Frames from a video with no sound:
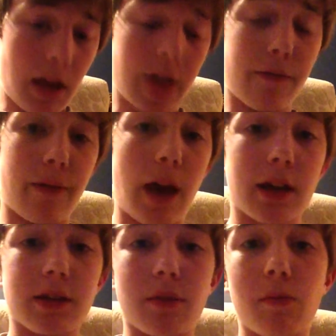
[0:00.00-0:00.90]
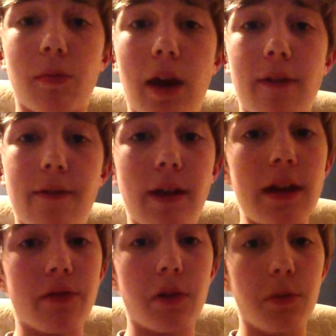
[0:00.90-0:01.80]
In fact, some of my
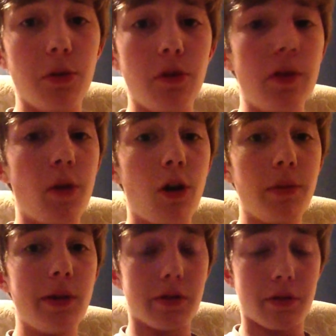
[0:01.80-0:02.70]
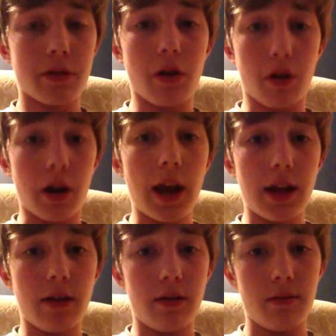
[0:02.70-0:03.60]
favorite movie moments are
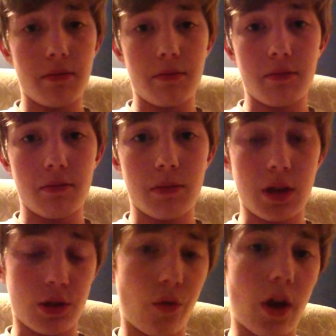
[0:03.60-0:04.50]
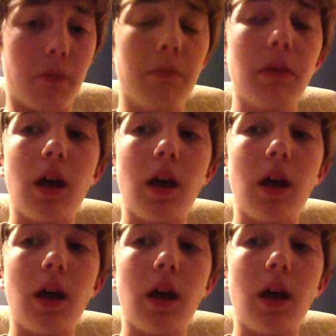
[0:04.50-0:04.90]
in this film.